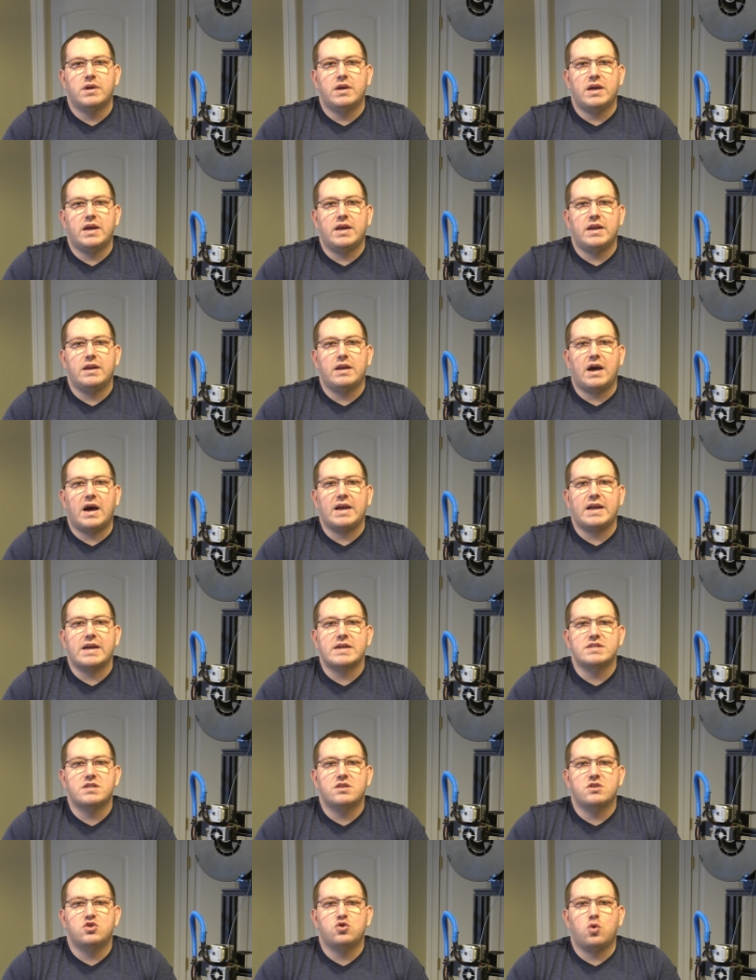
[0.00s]
And I
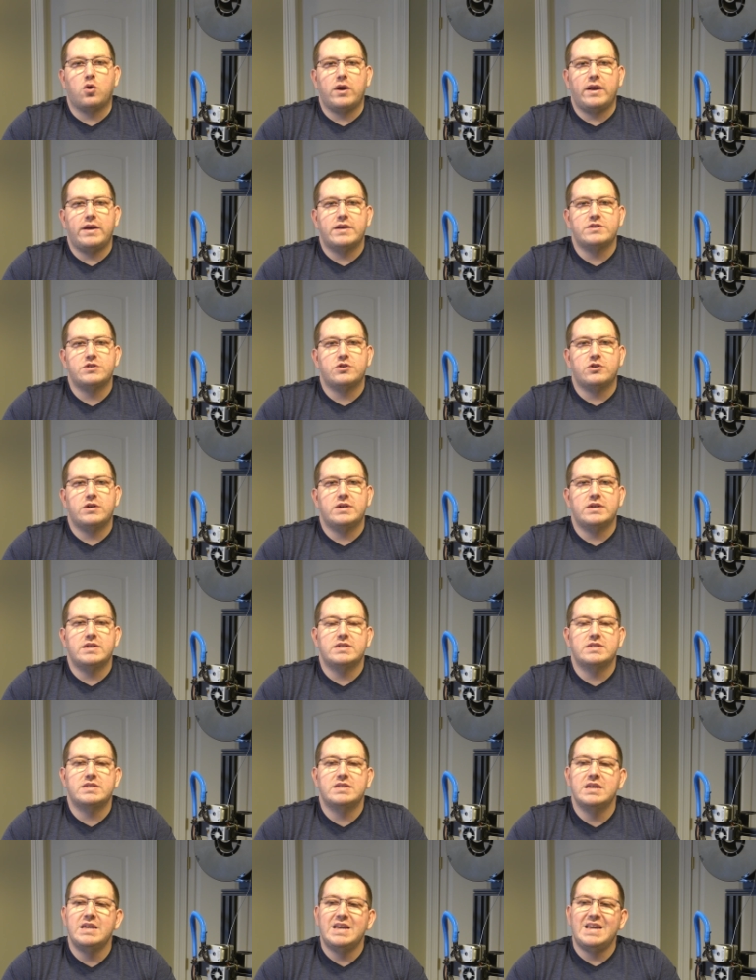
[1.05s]
guess the short answer
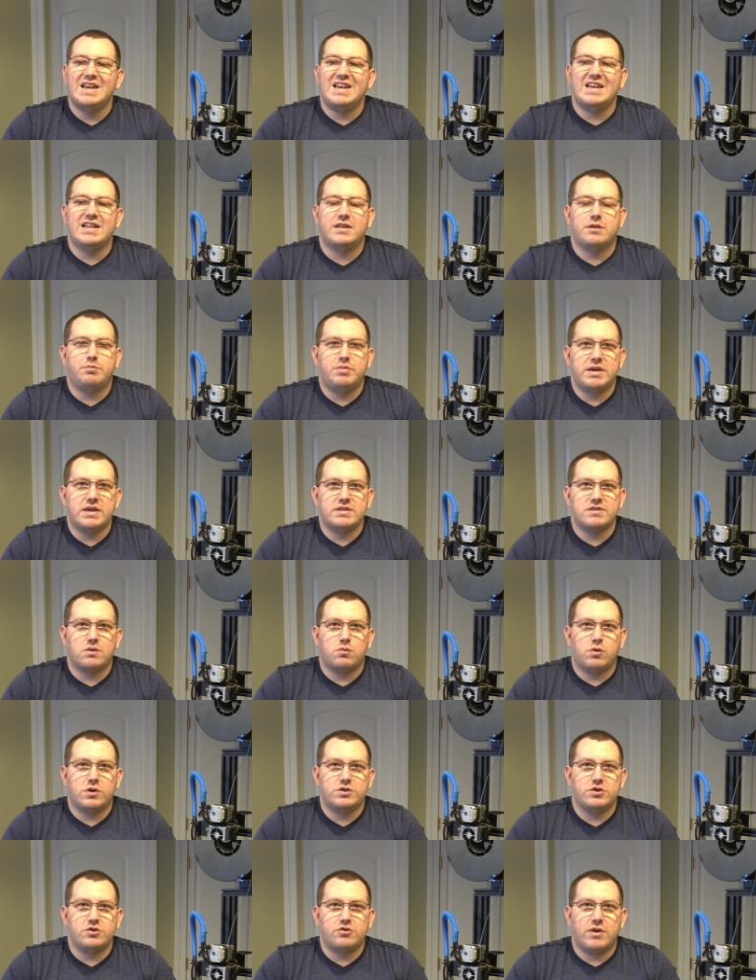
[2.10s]
is, it depends on
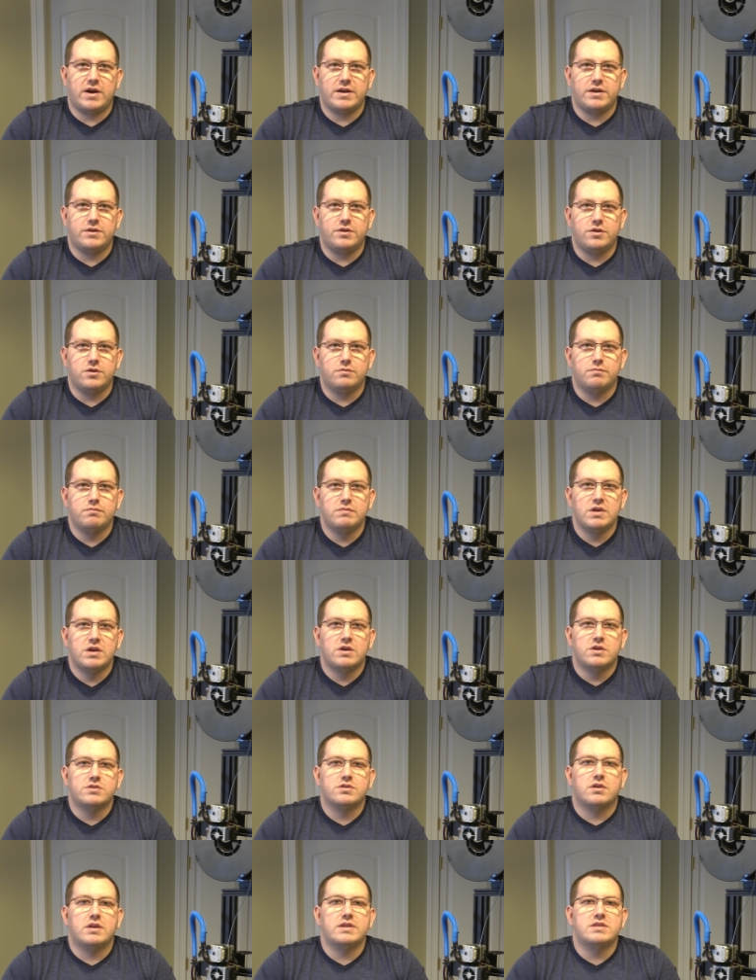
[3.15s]
what you're trying to do.
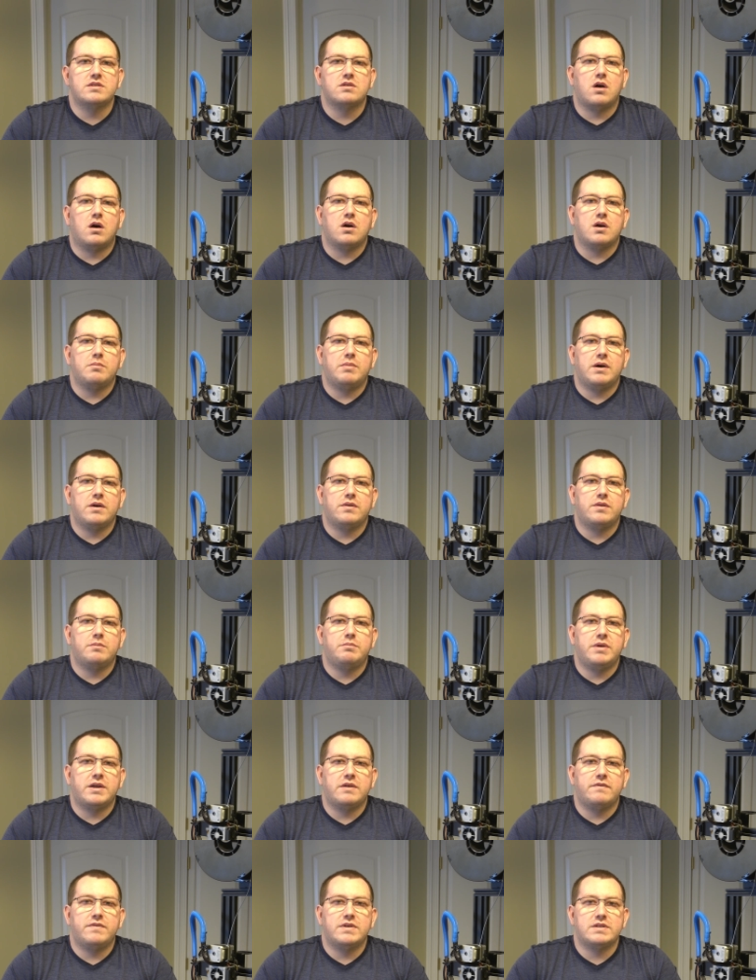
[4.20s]
So let's talk about the
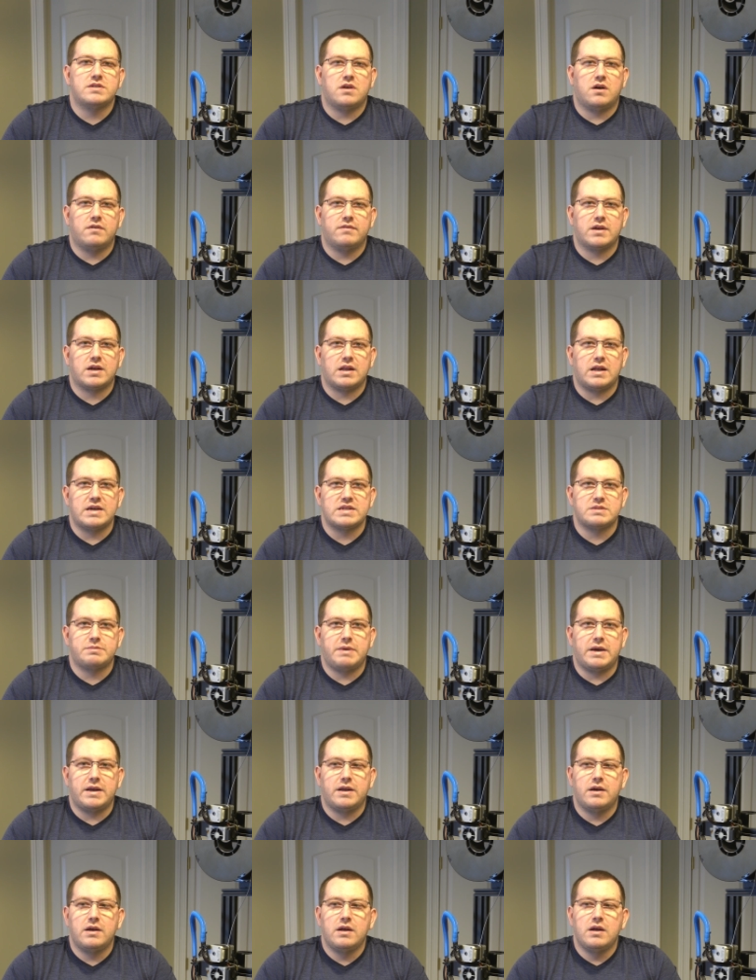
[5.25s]
benefits of a glass
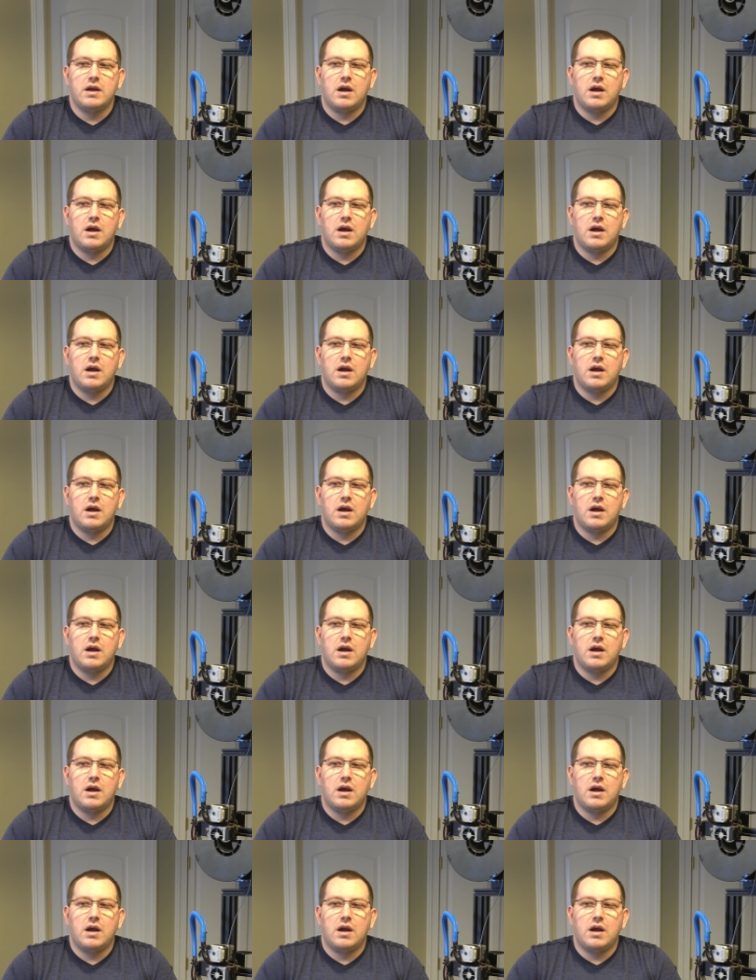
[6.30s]
bed.